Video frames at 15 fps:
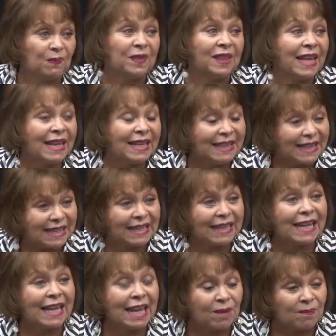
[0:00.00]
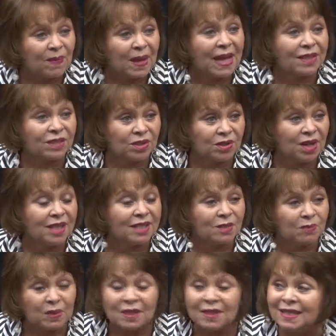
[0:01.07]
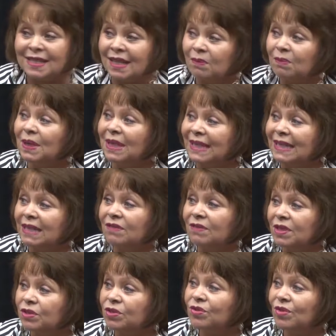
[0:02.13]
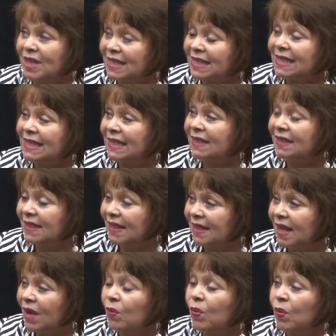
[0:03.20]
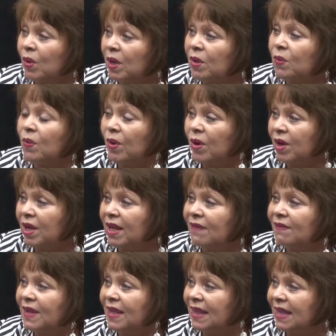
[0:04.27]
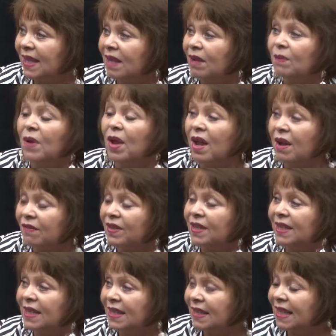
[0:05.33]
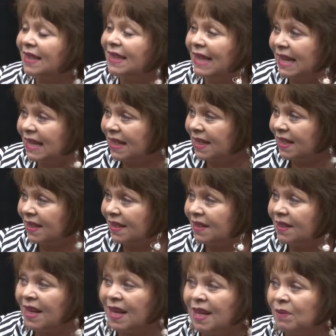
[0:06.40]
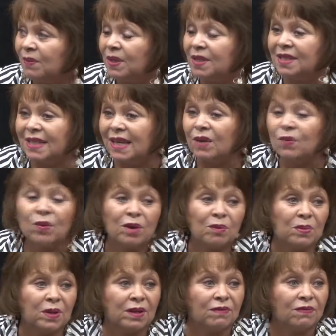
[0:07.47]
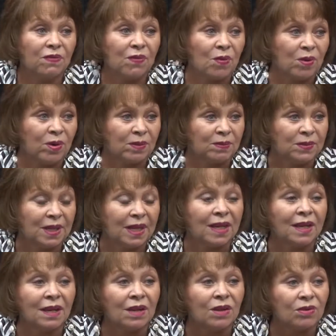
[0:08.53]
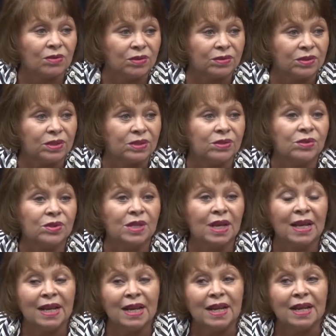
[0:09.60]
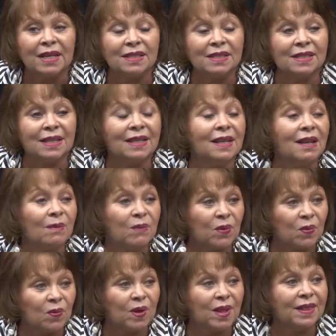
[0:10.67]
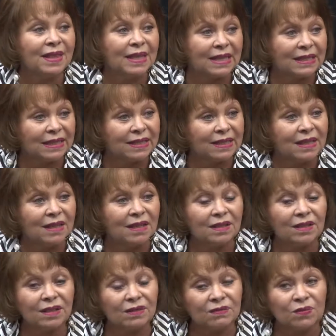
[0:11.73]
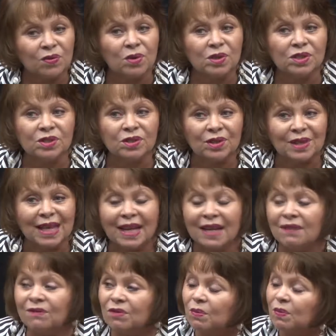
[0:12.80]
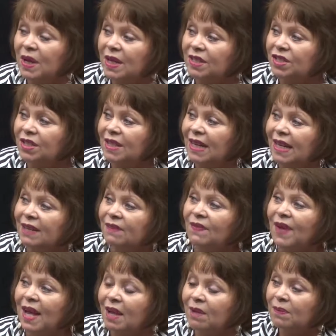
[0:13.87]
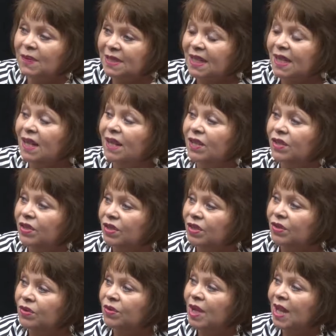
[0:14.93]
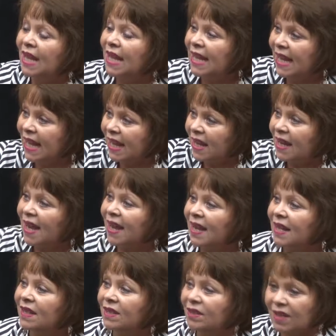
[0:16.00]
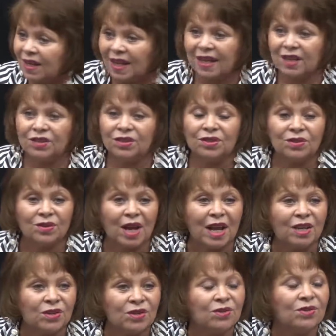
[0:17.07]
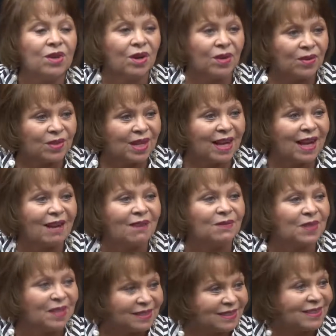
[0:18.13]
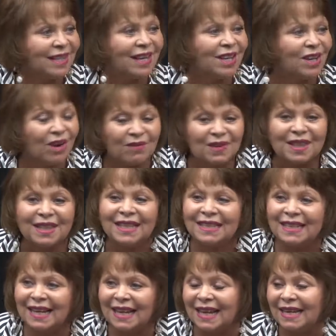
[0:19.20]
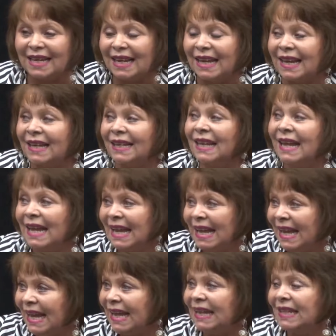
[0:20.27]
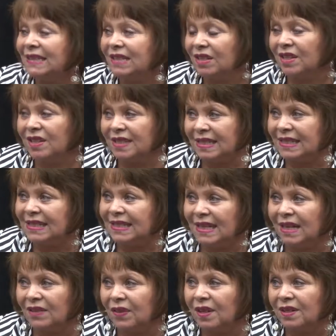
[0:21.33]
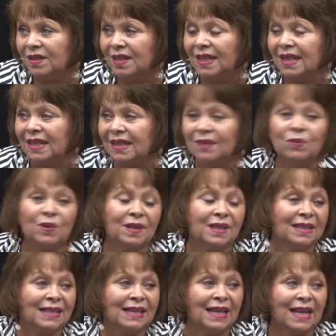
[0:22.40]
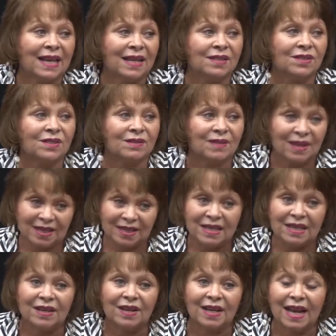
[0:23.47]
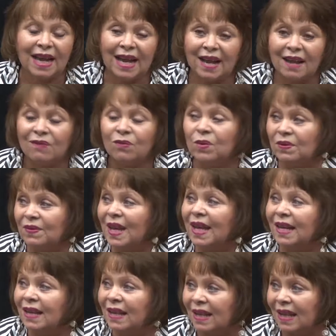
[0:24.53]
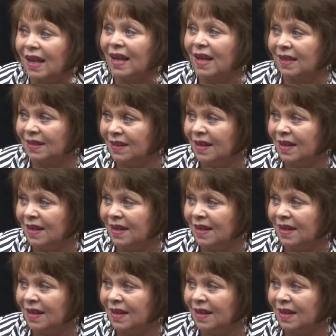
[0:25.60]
they then came back to us because they believed and trusted that we were giving them everything that they needed, because they want to be informed. And local news is the #1 thing that they're looking for. So that information, if I'm telling you and I look like you and you know that I've done everything that I can, and in Charleston, South Carolina, within the last year and a half, we've had a lot